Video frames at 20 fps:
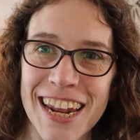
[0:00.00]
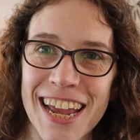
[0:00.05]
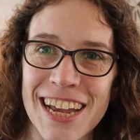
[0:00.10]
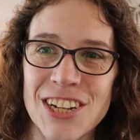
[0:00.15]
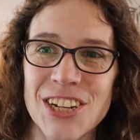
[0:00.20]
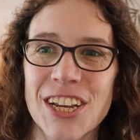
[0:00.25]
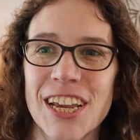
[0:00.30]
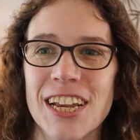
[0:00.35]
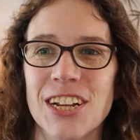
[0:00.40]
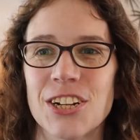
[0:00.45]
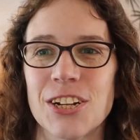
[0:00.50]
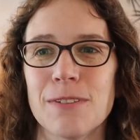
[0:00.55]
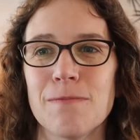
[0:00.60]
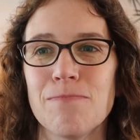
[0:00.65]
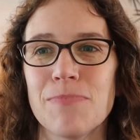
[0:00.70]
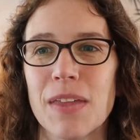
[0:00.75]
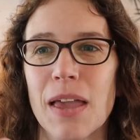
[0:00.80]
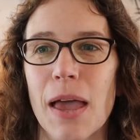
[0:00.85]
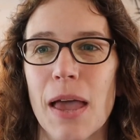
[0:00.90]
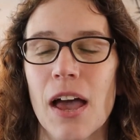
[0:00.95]
education,
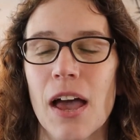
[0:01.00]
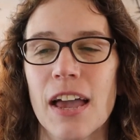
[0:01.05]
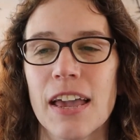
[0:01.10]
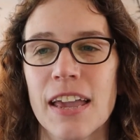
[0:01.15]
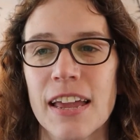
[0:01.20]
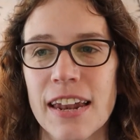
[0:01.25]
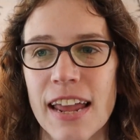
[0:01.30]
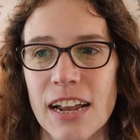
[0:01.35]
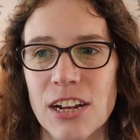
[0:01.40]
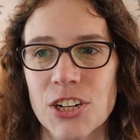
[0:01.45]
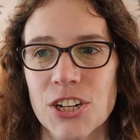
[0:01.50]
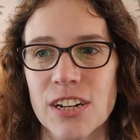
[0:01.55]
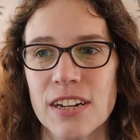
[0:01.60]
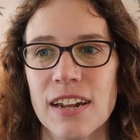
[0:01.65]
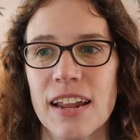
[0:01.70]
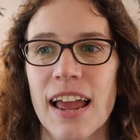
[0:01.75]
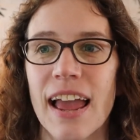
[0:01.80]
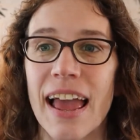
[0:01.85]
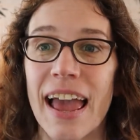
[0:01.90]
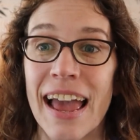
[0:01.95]

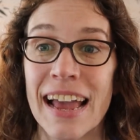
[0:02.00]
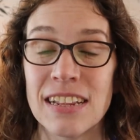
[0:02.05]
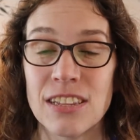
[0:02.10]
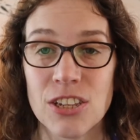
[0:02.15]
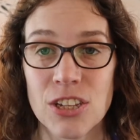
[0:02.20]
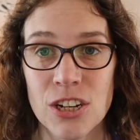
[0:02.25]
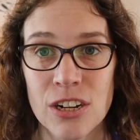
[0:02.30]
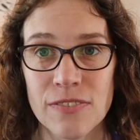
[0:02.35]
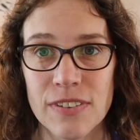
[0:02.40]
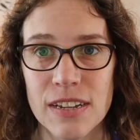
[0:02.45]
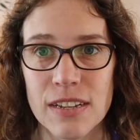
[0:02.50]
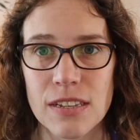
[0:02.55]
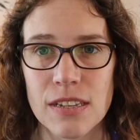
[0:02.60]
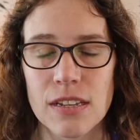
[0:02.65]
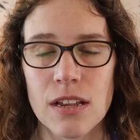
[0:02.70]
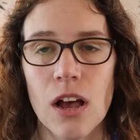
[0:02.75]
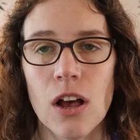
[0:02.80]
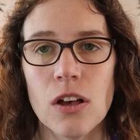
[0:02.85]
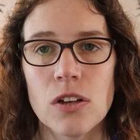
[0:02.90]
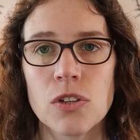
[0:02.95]
connection, and service.